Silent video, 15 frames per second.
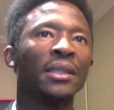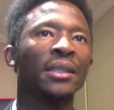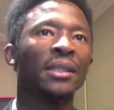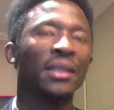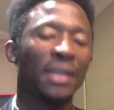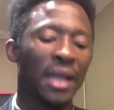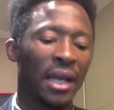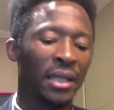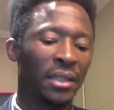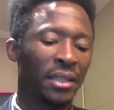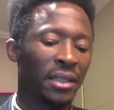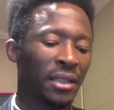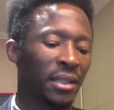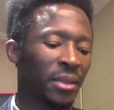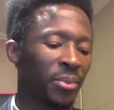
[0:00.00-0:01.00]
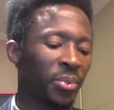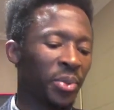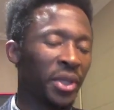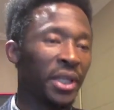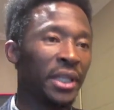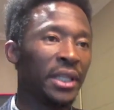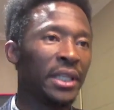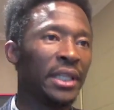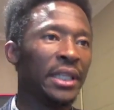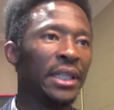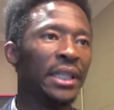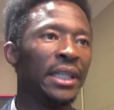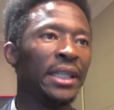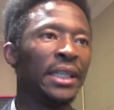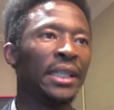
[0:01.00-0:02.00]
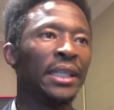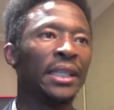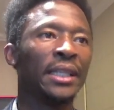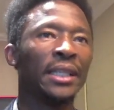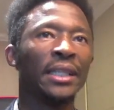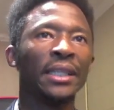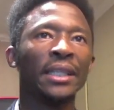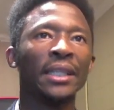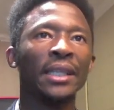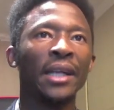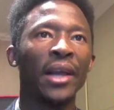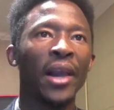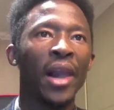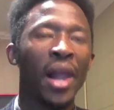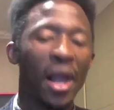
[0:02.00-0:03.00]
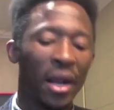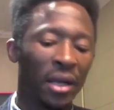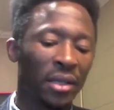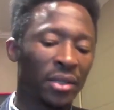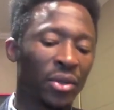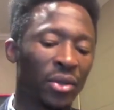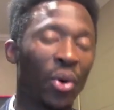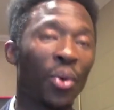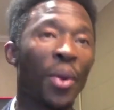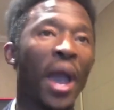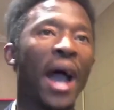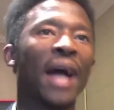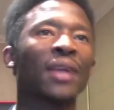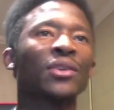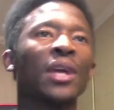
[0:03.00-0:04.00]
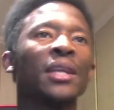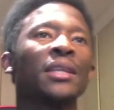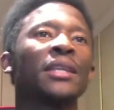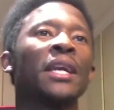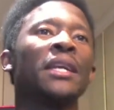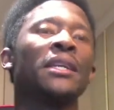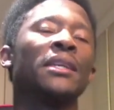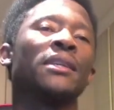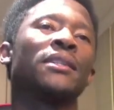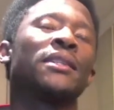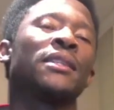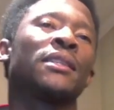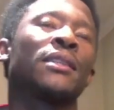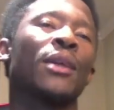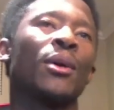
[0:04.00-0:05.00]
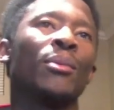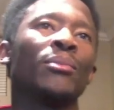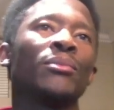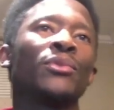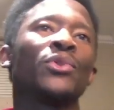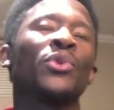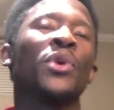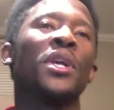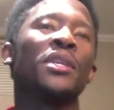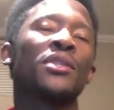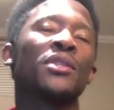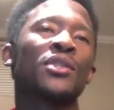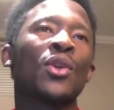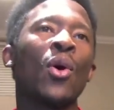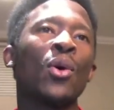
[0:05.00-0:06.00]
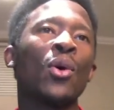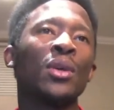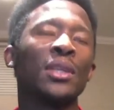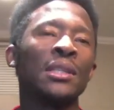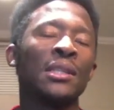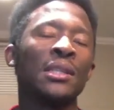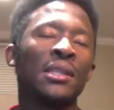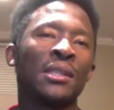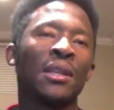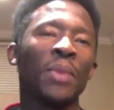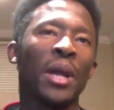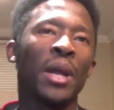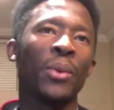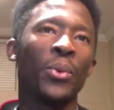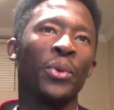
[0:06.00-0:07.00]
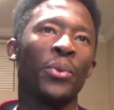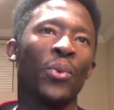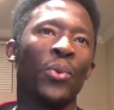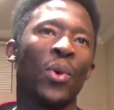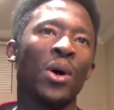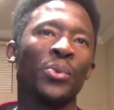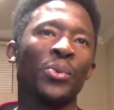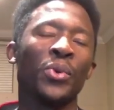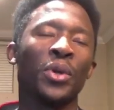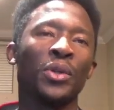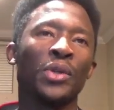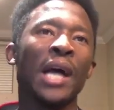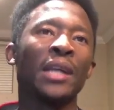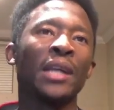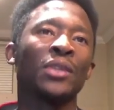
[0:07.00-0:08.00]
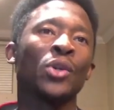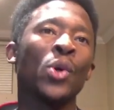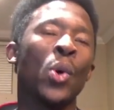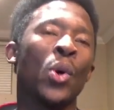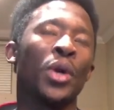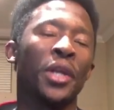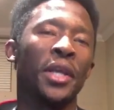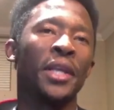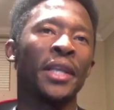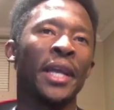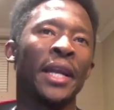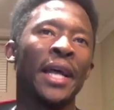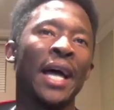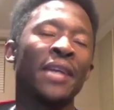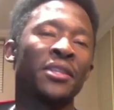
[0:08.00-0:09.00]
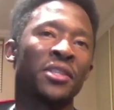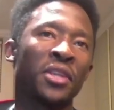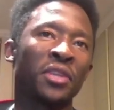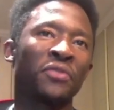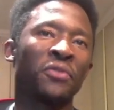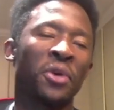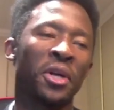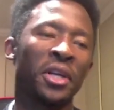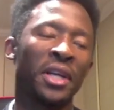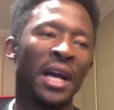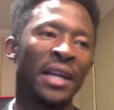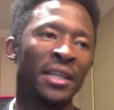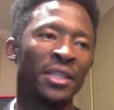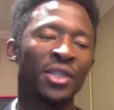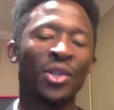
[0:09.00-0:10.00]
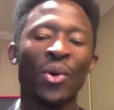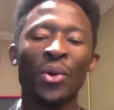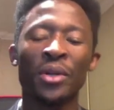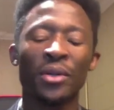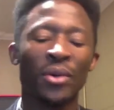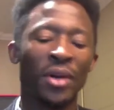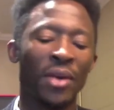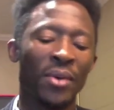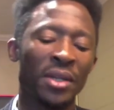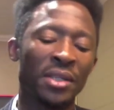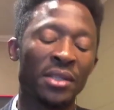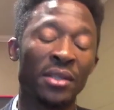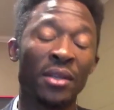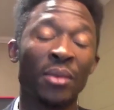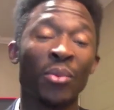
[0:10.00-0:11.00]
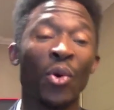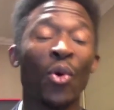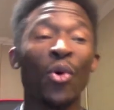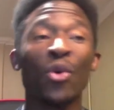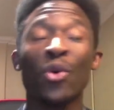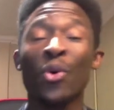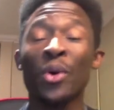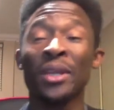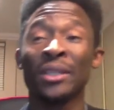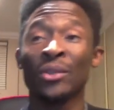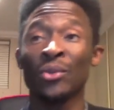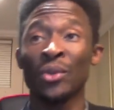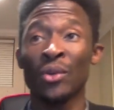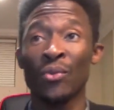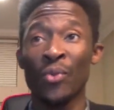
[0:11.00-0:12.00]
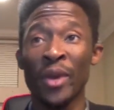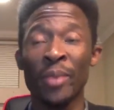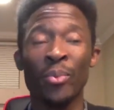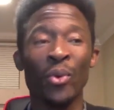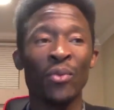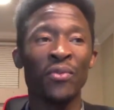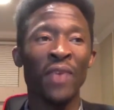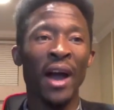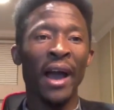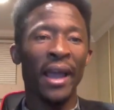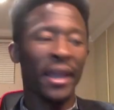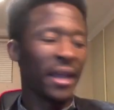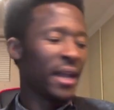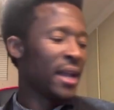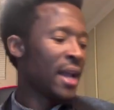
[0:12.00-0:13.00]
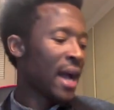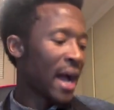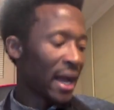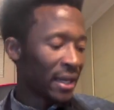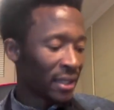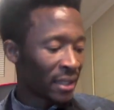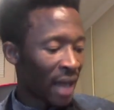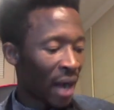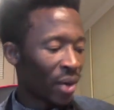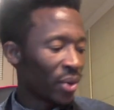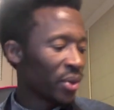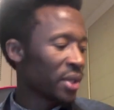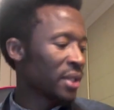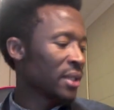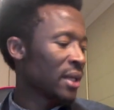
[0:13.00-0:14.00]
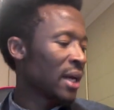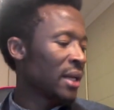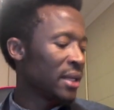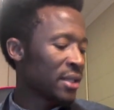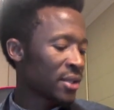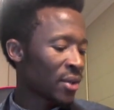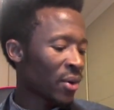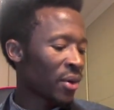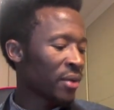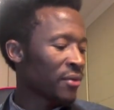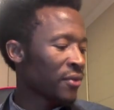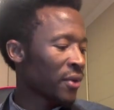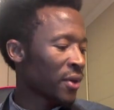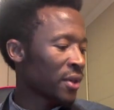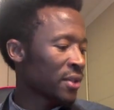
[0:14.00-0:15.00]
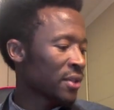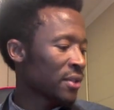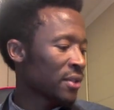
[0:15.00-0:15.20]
HTTPD. So we are actually telling the system to install this system that we want. We go on the internet and search for it and install it on our system, or go into the repo file and download it and install it for us.